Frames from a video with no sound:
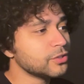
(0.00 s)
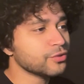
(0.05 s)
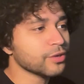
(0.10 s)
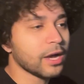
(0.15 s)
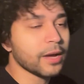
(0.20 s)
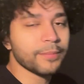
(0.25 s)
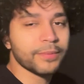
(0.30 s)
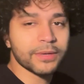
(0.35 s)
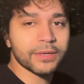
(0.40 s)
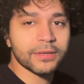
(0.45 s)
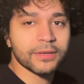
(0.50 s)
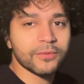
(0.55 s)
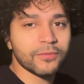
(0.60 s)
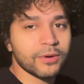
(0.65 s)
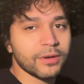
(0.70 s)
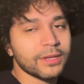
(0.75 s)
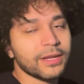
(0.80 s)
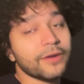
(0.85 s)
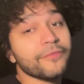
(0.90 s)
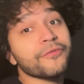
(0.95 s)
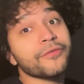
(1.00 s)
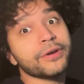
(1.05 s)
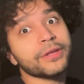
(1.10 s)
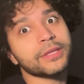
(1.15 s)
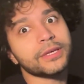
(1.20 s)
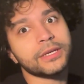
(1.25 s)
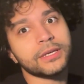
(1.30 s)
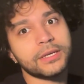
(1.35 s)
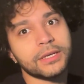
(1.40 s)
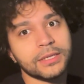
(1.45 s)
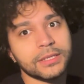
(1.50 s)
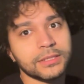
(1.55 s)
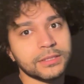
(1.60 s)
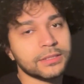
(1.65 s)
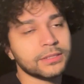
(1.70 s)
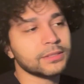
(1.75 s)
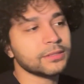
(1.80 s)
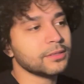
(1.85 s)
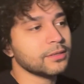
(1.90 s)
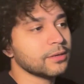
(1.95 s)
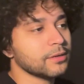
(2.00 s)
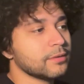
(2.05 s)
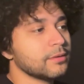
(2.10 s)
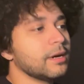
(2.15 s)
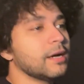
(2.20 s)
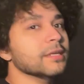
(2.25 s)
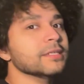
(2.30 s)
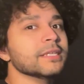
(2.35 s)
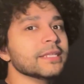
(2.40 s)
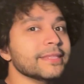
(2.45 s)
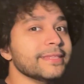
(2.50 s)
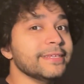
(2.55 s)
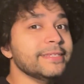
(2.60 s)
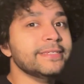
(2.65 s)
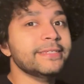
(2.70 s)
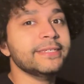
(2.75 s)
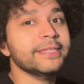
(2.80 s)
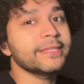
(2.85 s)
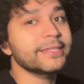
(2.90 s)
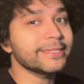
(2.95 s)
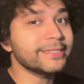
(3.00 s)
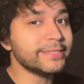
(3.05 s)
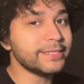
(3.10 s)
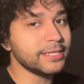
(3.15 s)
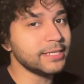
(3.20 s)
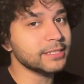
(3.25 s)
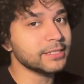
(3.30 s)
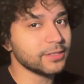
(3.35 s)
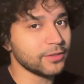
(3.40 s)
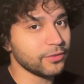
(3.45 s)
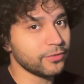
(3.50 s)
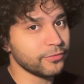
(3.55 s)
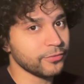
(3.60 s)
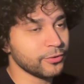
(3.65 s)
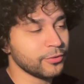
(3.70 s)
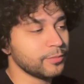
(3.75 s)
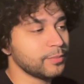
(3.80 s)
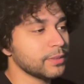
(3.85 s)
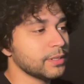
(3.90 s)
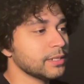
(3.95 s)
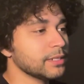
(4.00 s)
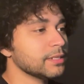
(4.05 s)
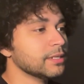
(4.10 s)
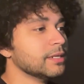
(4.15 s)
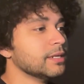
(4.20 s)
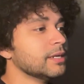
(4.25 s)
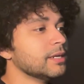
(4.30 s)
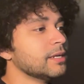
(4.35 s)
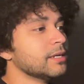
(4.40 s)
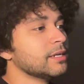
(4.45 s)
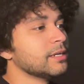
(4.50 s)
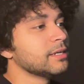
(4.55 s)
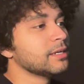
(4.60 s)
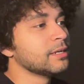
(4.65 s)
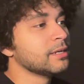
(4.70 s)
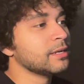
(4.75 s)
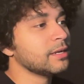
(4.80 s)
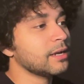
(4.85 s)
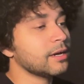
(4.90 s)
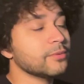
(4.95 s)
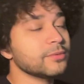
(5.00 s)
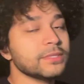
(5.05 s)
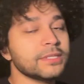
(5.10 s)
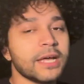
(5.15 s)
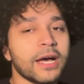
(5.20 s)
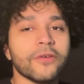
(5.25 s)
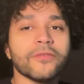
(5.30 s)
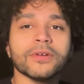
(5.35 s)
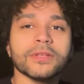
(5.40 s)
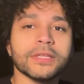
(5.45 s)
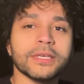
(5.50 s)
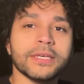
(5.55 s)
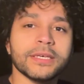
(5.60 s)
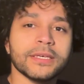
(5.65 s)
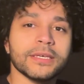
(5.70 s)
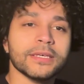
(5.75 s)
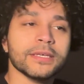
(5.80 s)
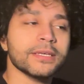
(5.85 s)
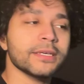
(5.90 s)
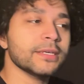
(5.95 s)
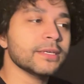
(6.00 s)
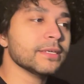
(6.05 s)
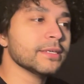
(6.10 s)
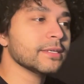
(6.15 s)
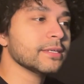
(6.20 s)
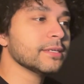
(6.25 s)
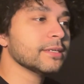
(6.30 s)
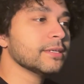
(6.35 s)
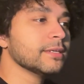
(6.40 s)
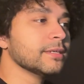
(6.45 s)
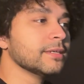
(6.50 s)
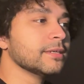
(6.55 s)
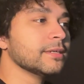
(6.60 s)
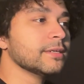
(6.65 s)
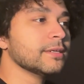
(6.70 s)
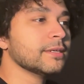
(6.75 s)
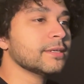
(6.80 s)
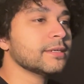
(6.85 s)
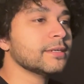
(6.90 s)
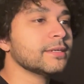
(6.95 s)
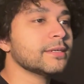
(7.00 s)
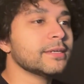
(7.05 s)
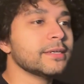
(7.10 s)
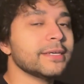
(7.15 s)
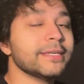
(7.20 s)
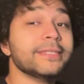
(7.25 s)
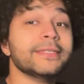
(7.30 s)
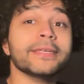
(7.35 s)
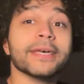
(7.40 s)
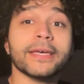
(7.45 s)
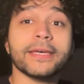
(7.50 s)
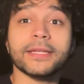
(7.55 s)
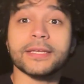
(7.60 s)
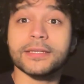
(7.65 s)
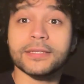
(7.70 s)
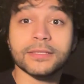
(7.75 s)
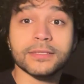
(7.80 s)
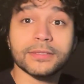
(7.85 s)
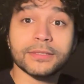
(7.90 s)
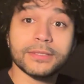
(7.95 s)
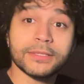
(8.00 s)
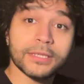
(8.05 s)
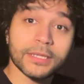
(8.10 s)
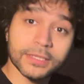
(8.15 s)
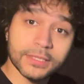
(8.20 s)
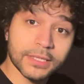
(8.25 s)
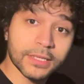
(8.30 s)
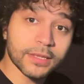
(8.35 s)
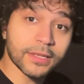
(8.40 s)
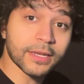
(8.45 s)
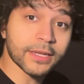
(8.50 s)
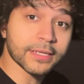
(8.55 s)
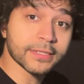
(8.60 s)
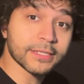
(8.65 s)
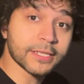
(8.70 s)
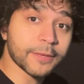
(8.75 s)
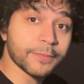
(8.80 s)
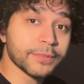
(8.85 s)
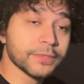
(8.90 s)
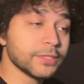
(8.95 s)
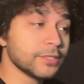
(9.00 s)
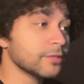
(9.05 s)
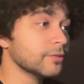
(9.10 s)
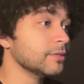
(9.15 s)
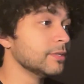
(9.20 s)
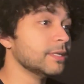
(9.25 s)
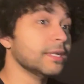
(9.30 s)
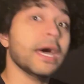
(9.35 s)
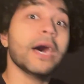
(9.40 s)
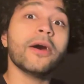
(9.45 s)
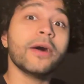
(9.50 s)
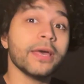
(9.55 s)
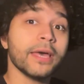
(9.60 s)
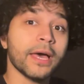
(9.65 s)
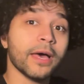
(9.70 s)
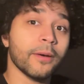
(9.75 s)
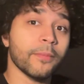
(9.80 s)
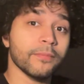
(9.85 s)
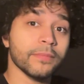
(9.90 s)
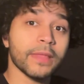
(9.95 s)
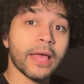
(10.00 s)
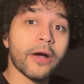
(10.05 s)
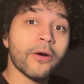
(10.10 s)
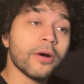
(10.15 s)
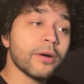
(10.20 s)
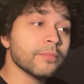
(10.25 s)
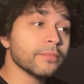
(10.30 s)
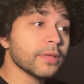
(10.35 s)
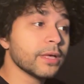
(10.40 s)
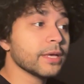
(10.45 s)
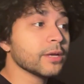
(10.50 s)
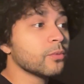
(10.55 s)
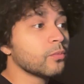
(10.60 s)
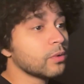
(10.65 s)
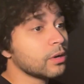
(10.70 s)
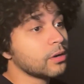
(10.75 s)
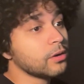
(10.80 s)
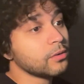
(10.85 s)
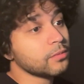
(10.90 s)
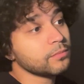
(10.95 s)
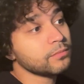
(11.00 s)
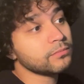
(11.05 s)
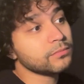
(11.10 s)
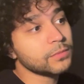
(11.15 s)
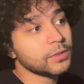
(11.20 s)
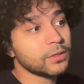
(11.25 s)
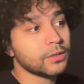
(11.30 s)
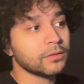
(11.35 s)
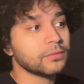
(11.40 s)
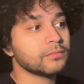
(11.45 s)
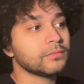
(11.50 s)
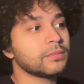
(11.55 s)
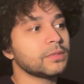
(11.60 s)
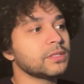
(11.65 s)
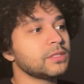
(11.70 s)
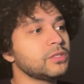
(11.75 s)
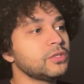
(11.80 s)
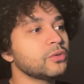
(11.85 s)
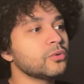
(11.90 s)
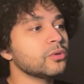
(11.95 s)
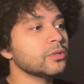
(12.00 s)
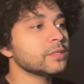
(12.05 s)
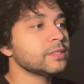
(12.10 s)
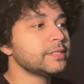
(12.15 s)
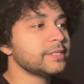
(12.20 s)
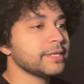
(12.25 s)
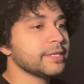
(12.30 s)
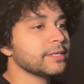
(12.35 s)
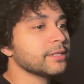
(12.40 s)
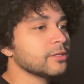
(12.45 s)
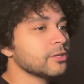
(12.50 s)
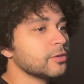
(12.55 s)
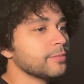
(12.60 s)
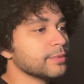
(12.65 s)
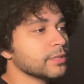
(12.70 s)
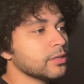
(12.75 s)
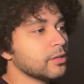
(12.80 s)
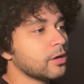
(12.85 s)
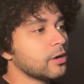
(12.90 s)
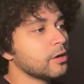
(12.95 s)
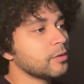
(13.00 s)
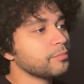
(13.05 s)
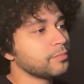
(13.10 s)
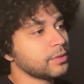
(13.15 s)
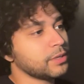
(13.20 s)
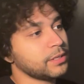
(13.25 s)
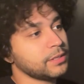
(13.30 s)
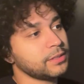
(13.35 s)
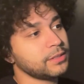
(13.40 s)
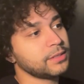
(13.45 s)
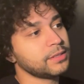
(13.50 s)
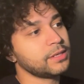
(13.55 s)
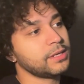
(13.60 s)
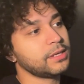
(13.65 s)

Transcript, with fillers: to dropping. Well, not really, because you know I'll at least see the season through, but you know I was not really excited to see the next episode, and now I am. Now I'm like, well, you know, this duel is taking a little bit long, but